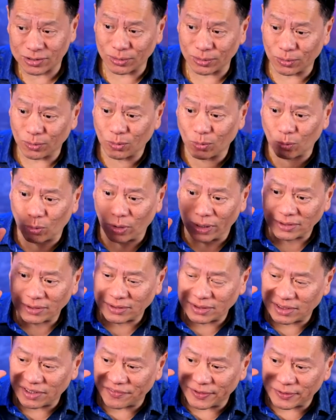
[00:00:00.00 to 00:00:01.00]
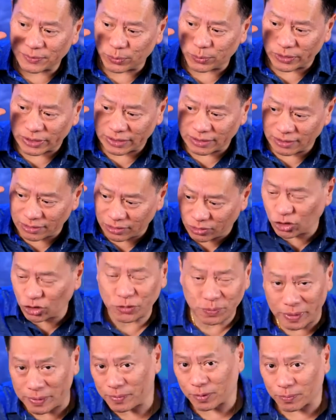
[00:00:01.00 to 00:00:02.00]
So what is the difference between
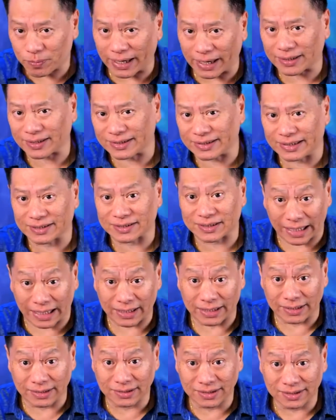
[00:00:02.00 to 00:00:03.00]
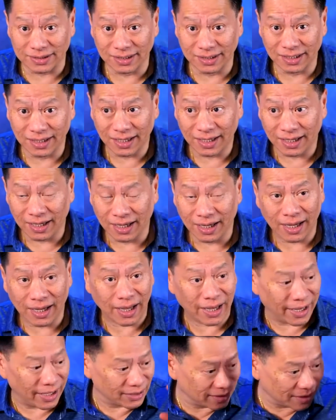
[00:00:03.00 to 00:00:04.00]
those people practicing silence
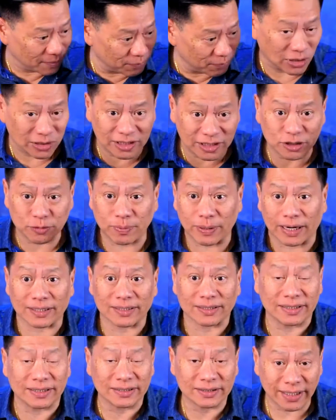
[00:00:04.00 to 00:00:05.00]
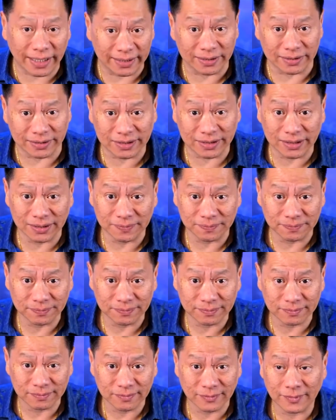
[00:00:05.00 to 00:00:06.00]
and the monk that's practicing silence?
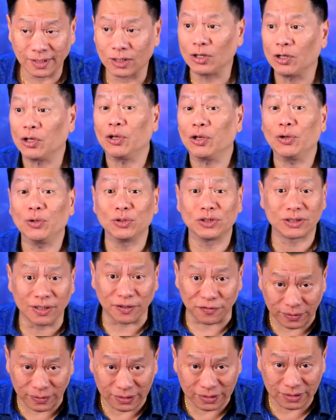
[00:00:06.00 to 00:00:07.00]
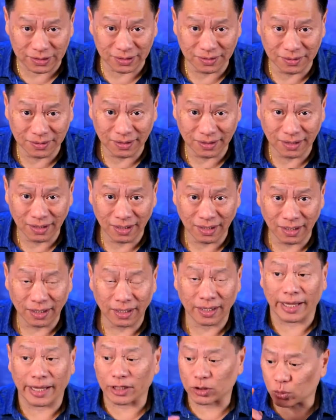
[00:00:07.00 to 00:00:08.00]
Huge difference.
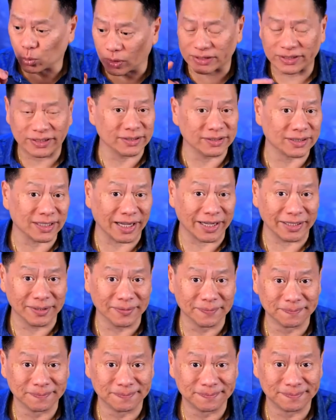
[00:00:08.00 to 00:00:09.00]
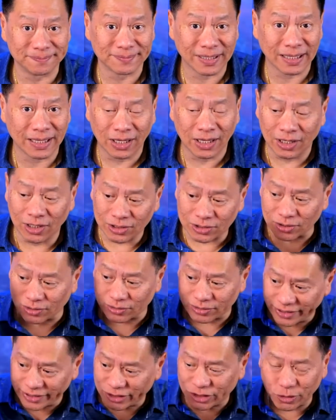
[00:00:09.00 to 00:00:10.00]
It's what's inside.
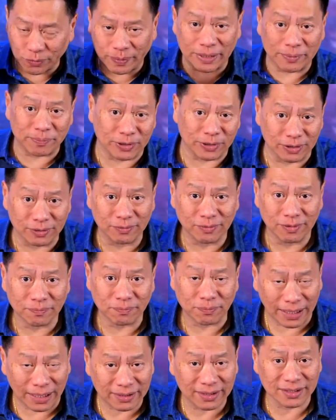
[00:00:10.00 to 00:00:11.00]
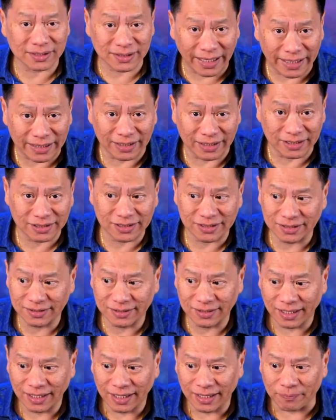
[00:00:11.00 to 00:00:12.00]
So these 2 people practice
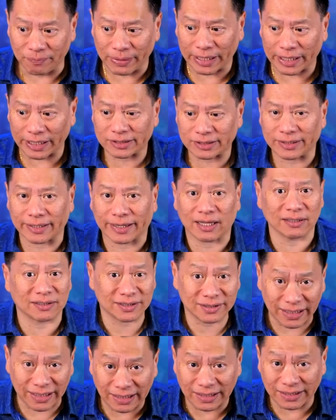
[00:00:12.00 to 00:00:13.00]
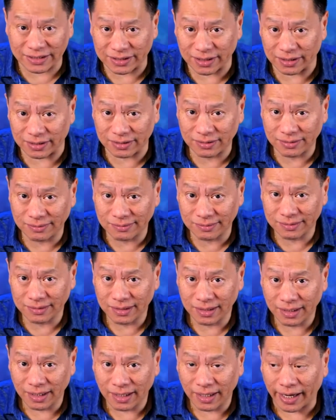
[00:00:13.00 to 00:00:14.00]
silence because they can't stand each other,
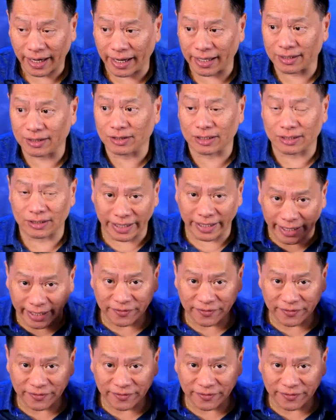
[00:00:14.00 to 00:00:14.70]
and